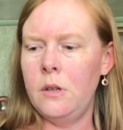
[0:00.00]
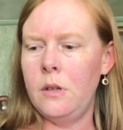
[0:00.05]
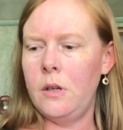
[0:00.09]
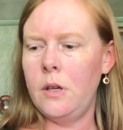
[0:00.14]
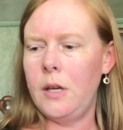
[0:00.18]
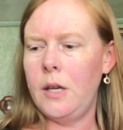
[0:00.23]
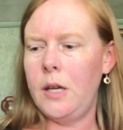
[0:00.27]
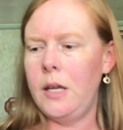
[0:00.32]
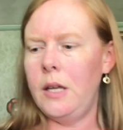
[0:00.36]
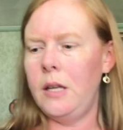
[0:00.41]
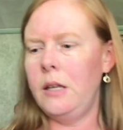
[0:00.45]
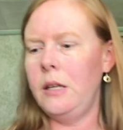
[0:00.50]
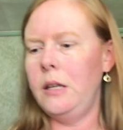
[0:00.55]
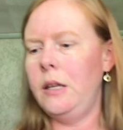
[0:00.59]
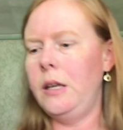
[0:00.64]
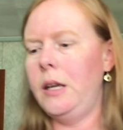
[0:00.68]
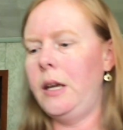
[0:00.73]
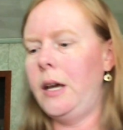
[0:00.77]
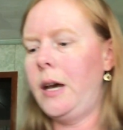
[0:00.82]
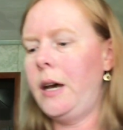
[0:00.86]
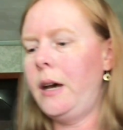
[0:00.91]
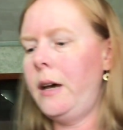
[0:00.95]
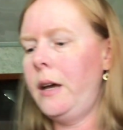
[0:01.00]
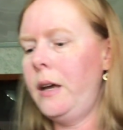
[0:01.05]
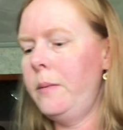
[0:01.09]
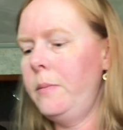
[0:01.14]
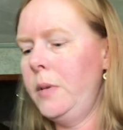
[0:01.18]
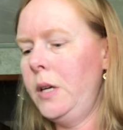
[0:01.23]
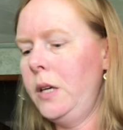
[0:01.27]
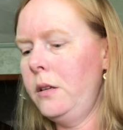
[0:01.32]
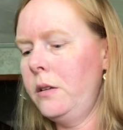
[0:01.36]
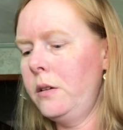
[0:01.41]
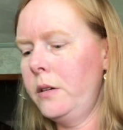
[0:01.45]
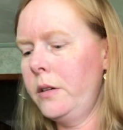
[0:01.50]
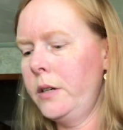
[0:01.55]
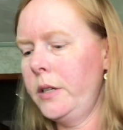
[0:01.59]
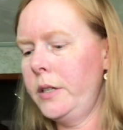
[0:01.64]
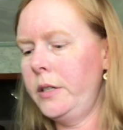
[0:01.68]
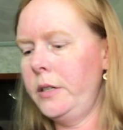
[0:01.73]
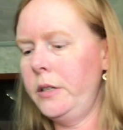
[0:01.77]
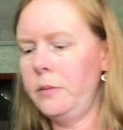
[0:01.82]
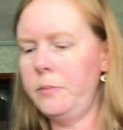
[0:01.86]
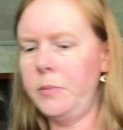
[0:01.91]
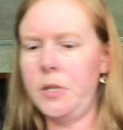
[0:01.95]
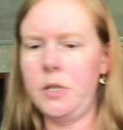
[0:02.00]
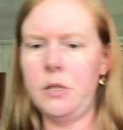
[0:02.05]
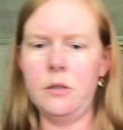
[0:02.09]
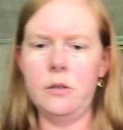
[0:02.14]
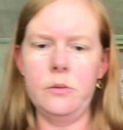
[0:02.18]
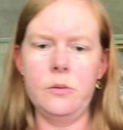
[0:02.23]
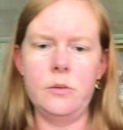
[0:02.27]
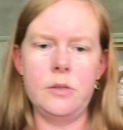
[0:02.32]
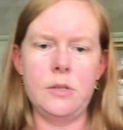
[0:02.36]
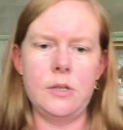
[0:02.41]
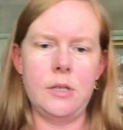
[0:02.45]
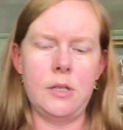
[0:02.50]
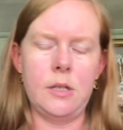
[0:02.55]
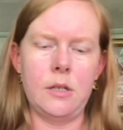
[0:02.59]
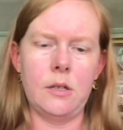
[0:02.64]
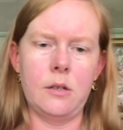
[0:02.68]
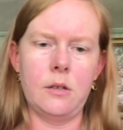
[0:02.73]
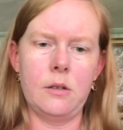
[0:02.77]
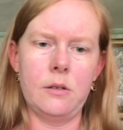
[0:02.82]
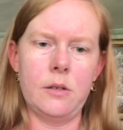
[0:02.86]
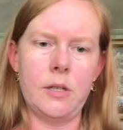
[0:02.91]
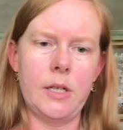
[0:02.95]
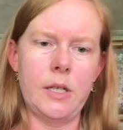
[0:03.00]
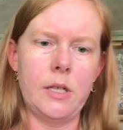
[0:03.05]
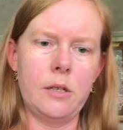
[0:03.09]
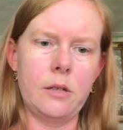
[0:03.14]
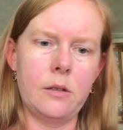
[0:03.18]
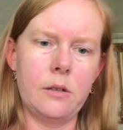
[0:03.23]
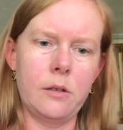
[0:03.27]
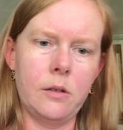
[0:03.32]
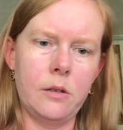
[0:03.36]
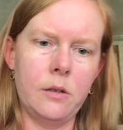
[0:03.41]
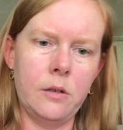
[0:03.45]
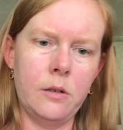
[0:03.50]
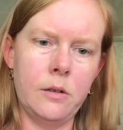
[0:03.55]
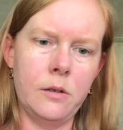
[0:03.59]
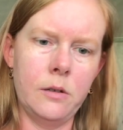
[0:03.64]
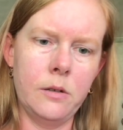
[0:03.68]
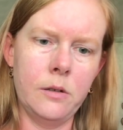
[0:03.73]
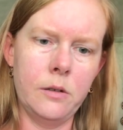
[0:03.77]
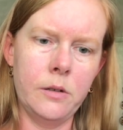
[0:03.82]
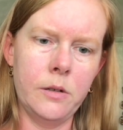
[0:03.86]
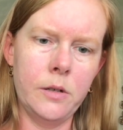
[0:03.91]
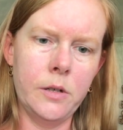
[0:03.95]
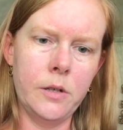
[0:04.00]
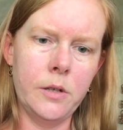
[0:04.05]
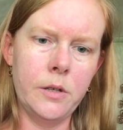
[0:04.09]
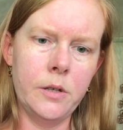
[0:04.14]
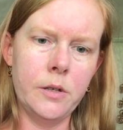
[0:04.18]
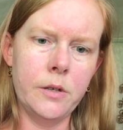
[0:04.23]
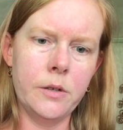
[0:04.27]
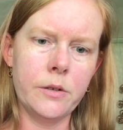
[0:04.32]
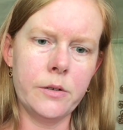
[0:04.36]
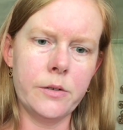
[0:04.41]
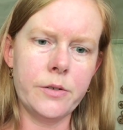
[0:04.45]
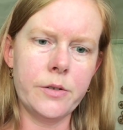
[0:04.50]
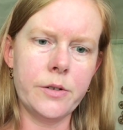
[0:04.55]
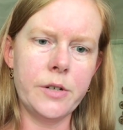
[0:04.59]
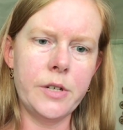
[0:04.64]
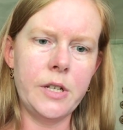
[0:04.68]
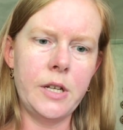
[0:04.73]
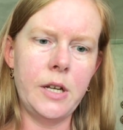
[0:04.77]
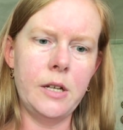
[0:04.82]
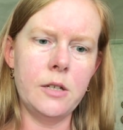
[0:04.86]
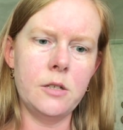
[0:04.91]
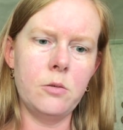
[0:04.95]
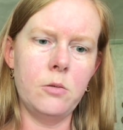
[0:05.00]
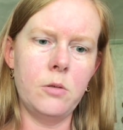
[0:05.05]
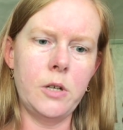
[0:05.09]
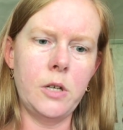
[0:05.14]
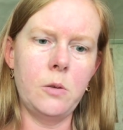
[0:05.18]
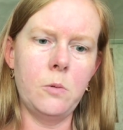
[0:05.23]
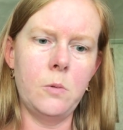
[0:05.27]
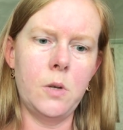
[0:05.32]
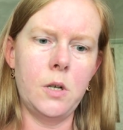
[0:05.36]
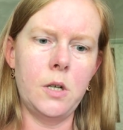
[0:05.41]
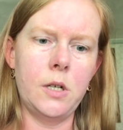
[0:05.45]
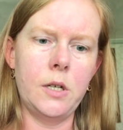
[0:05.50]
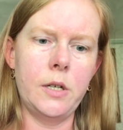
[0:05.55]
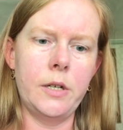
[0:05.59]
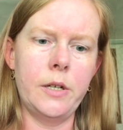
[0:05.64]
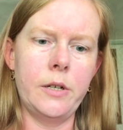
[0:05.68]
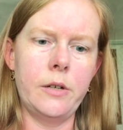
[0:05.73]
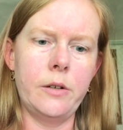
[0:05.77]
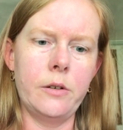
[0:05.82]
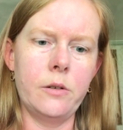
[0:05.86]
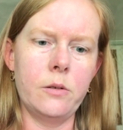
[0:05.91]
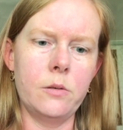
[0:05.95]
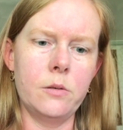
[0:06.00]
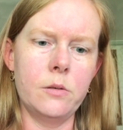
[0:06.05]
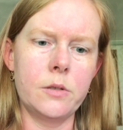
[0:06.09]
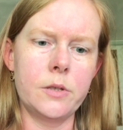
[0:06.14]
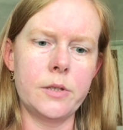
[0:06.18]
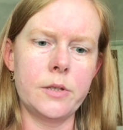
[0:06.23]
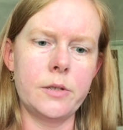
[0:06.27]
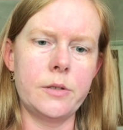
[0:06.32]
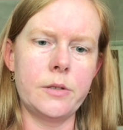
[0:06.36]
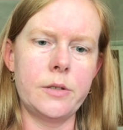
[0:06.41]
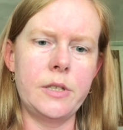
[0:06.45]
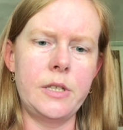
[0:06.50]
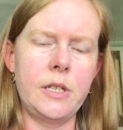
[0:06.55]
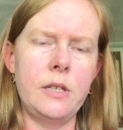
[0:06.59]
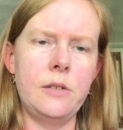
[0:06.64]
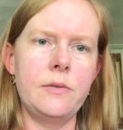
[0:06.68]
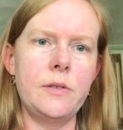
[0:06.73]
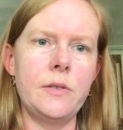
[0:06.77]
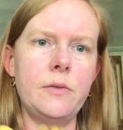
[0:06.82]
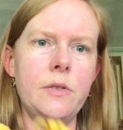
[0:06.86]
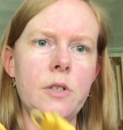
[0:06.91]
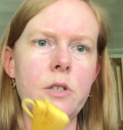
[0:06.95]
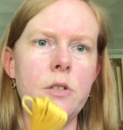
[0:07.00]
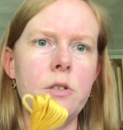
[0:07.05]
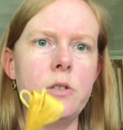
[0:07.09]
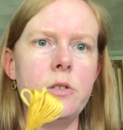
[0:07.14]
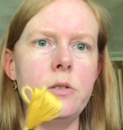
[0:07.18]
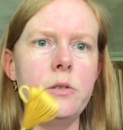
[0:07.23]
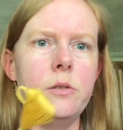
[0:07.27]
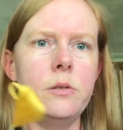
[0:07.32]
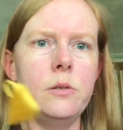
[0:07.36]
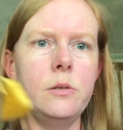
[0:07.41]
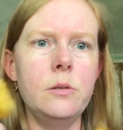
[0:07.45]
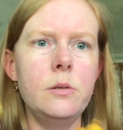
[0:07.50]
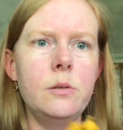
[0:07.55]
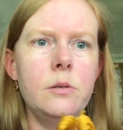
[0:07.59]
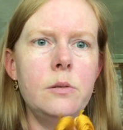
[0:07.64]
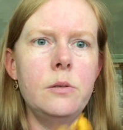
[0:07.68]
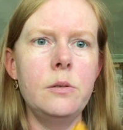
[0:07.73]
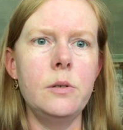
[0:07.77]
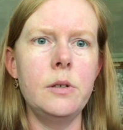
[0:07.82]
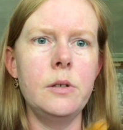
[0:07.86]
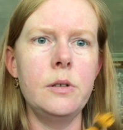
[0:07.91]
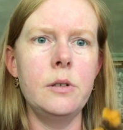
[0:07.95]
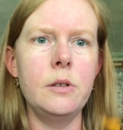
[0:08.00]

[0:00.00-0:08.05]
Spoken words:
And yeah, I'm either going to be using like 3821 or 3852.